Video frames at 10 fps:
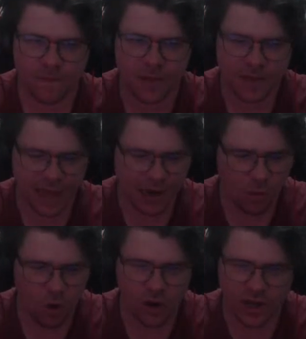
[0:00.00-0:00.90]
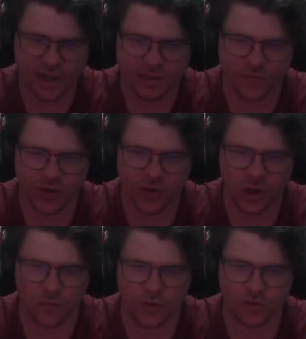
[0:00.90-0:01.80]
Taylor Walker kicks the first
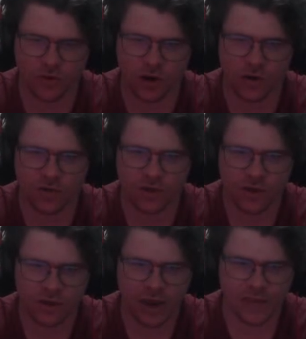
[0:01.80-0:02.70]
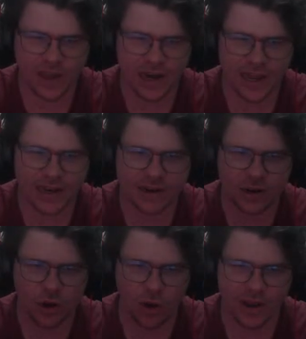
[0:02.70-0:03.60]
goal for the Crows. And they lead
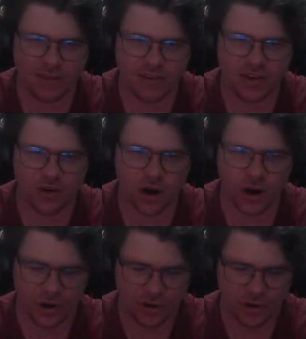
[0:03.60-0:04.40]
9-0.